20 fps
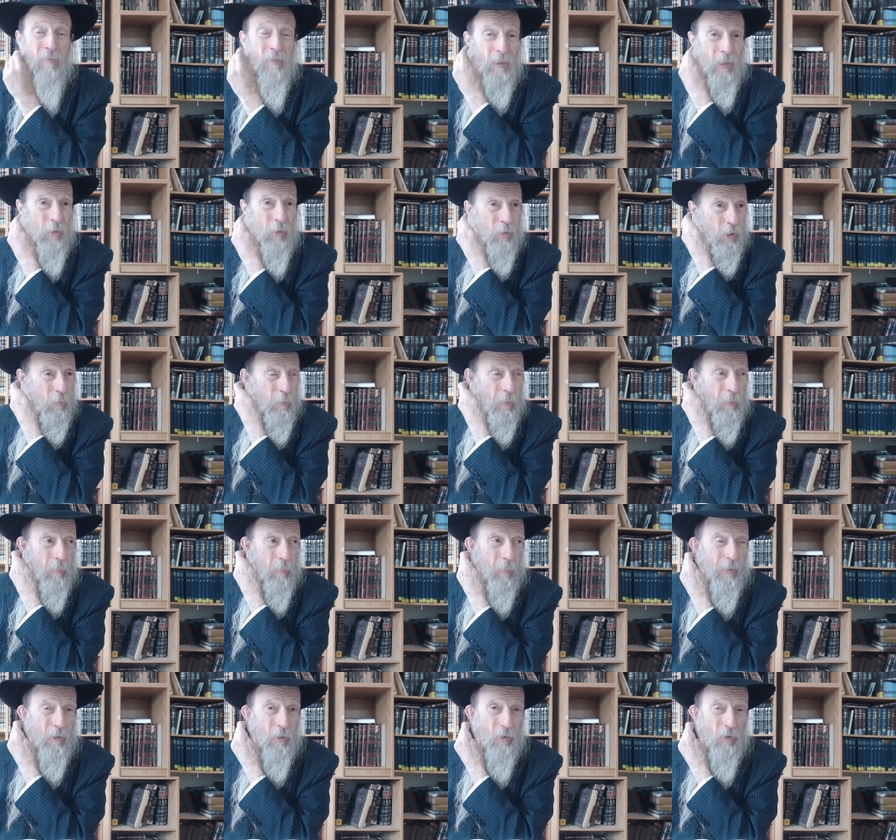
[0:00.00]
Nowadays, people
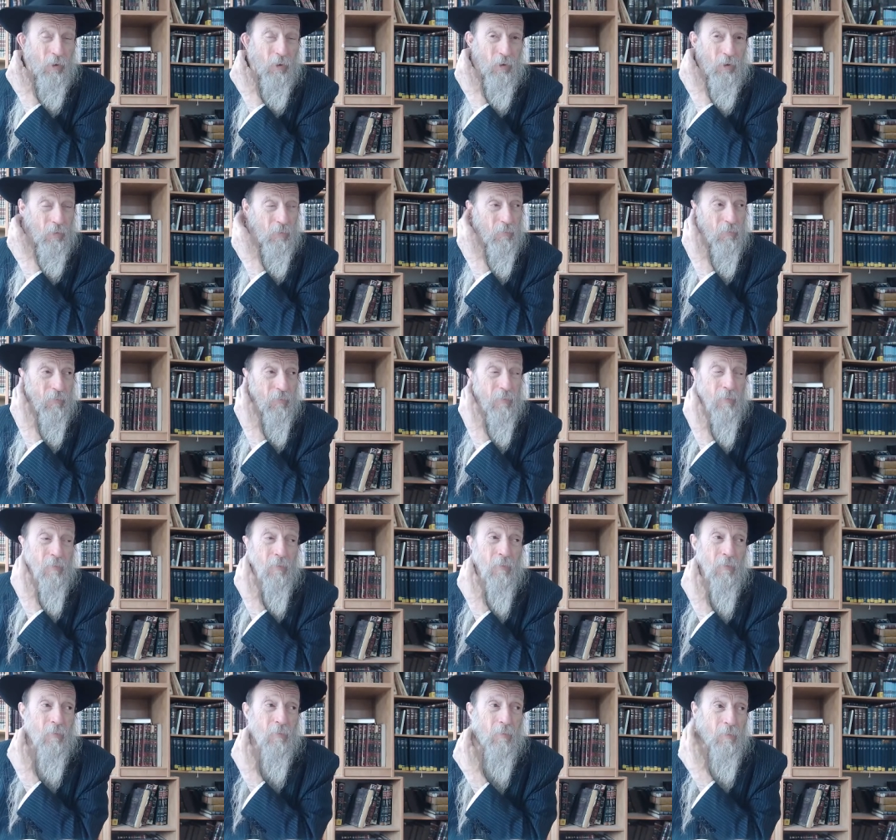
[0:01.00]
make all sorts of
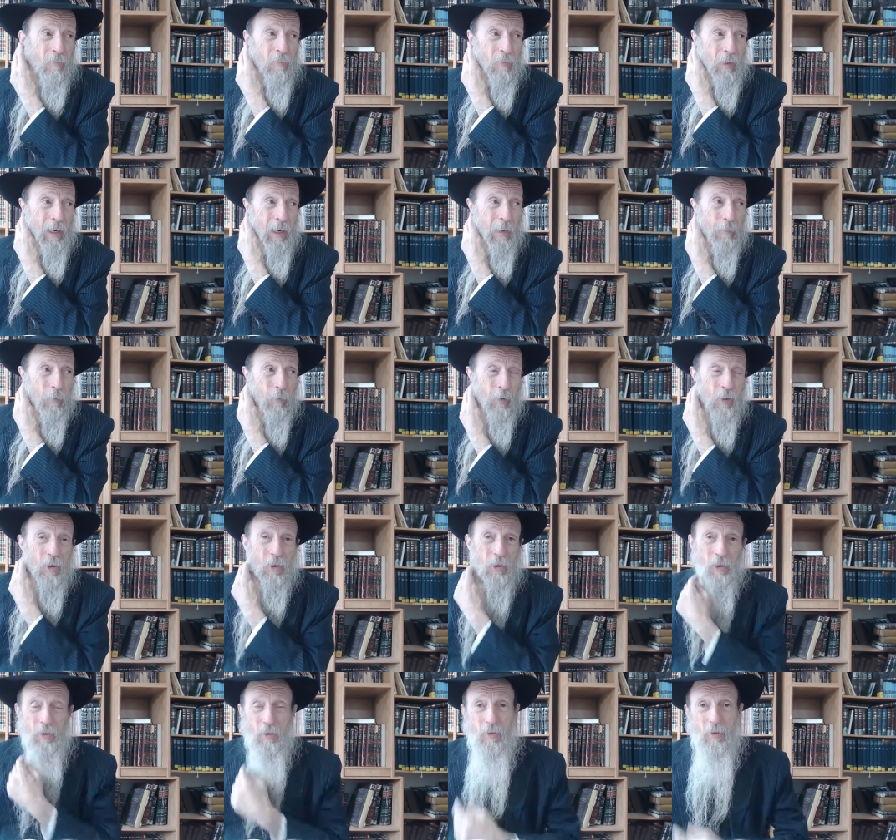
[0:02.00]

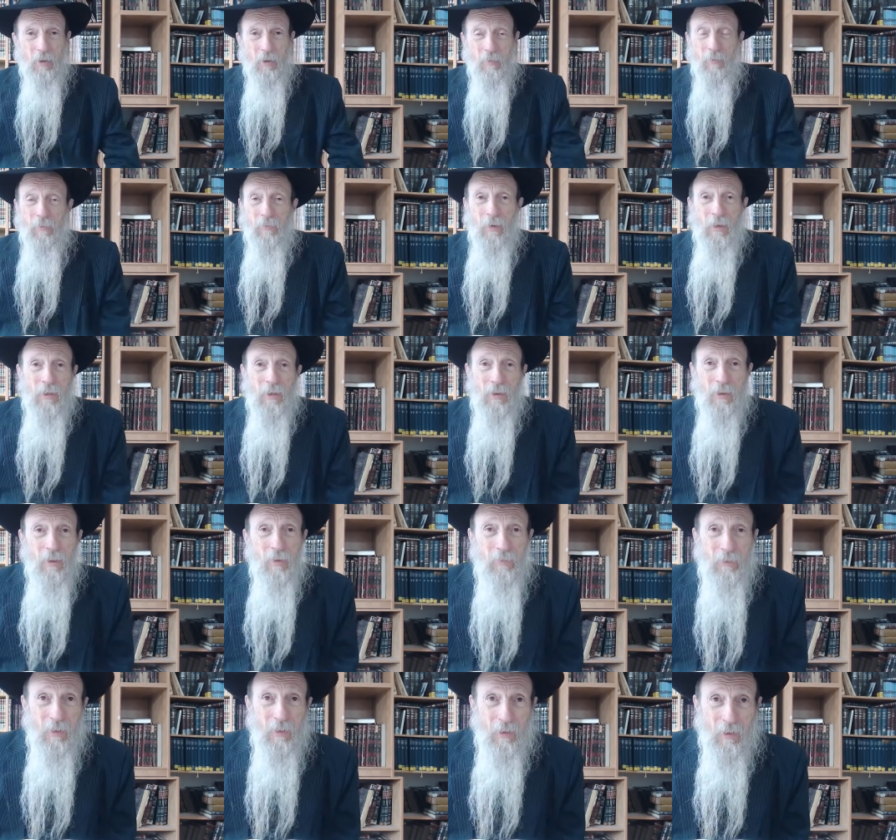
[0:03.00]
operations and face
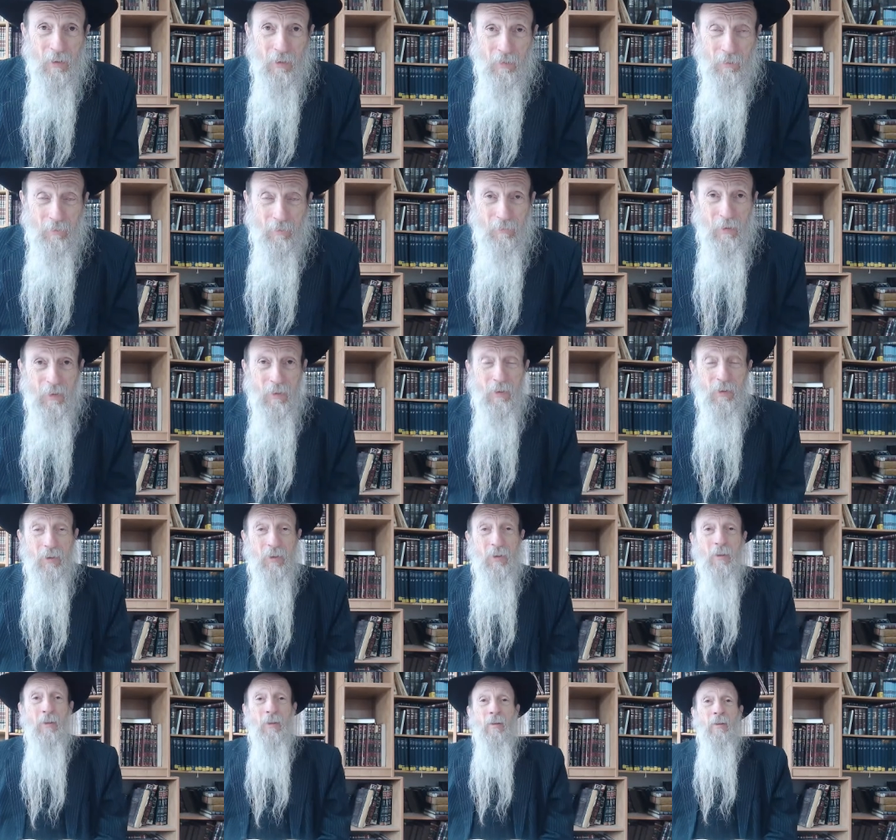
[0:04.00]
liftings and
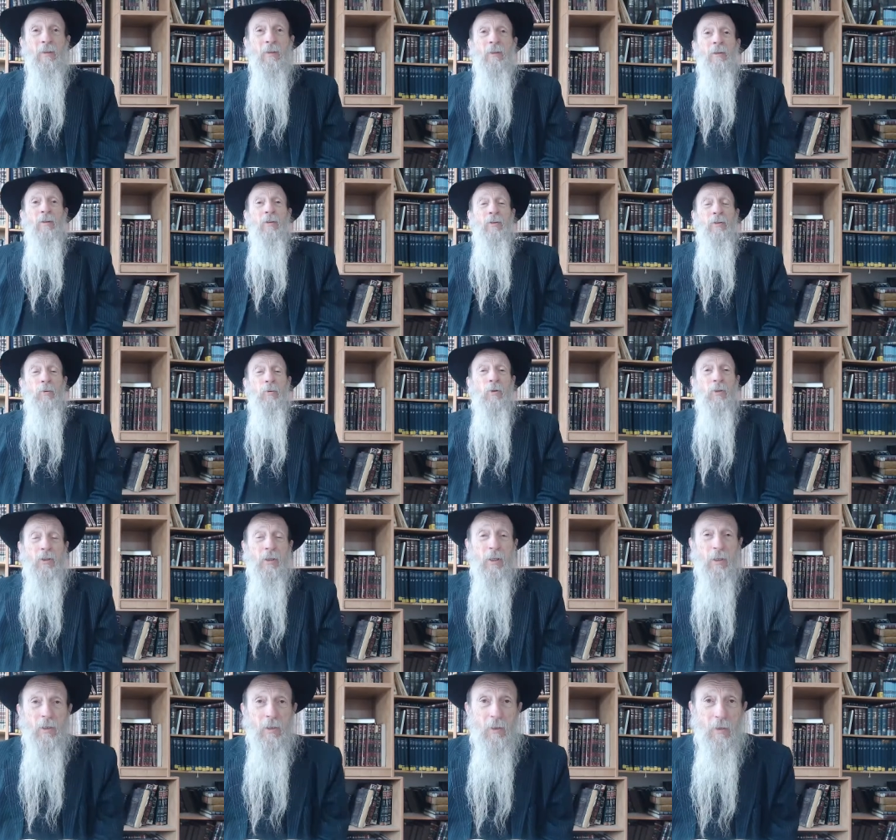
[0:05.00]
face
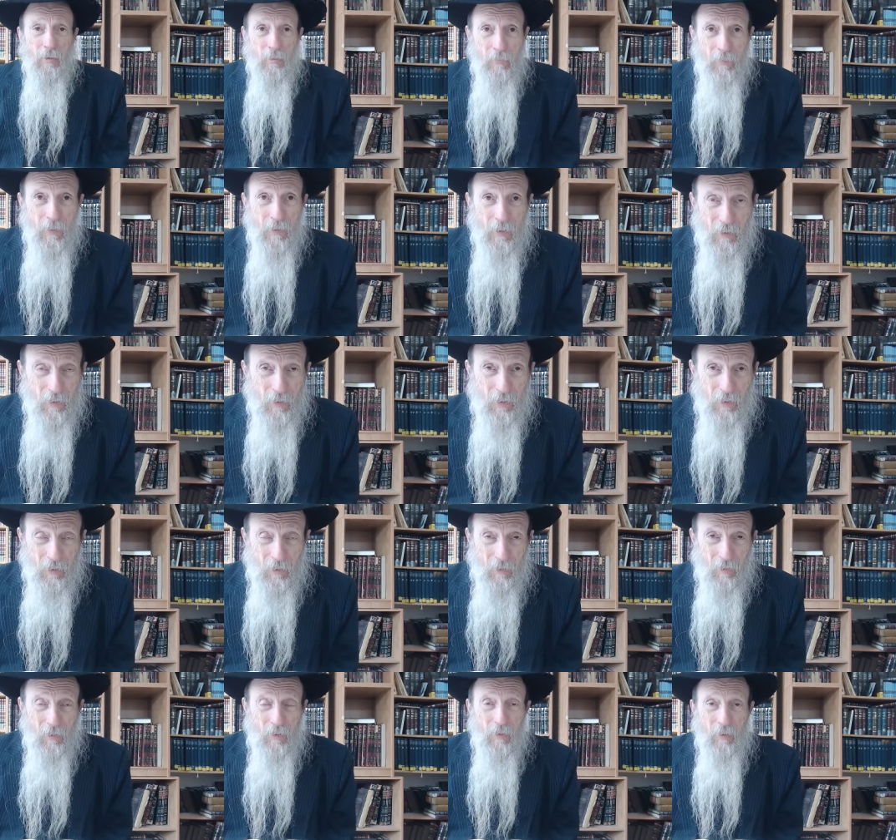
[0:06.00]
twistings and face this
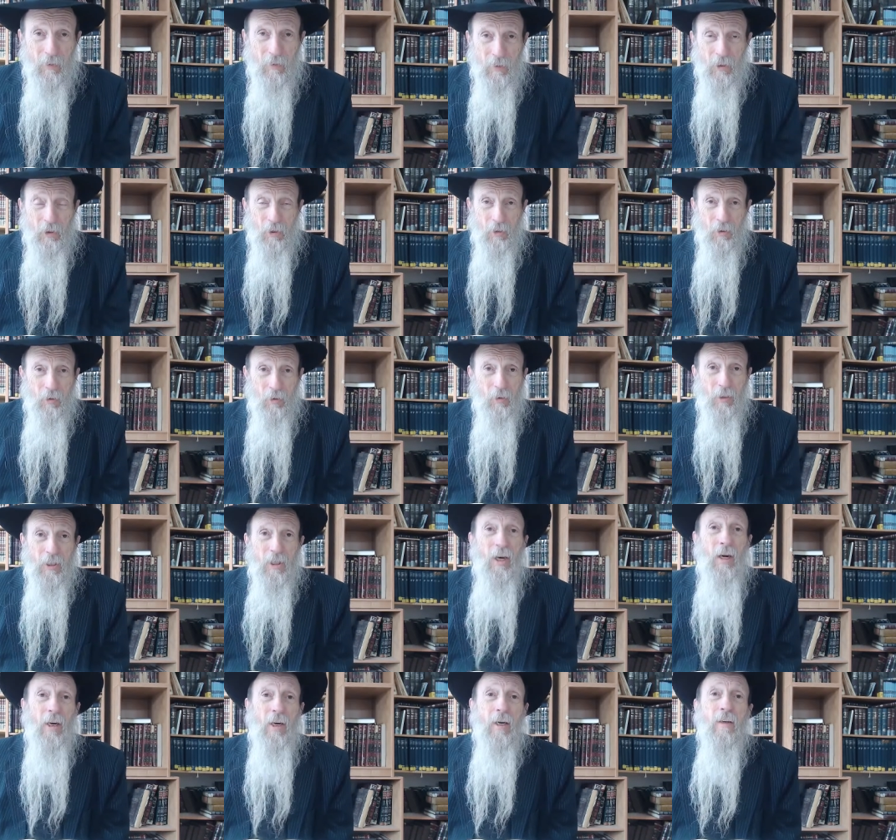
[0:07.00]
in order that they should look
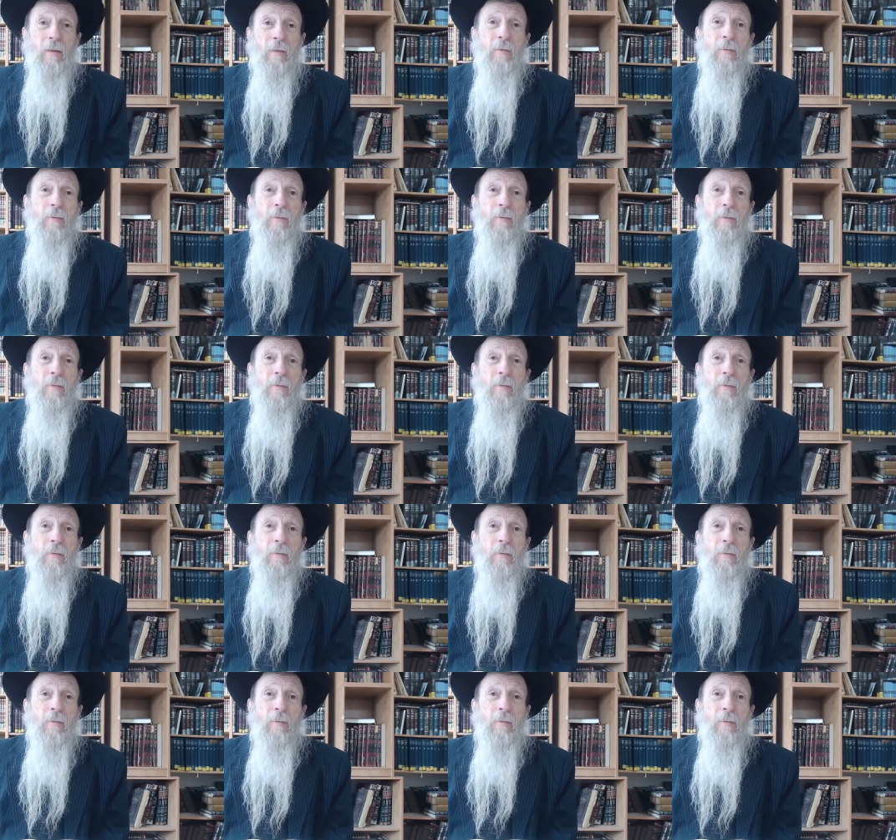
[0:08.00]
young.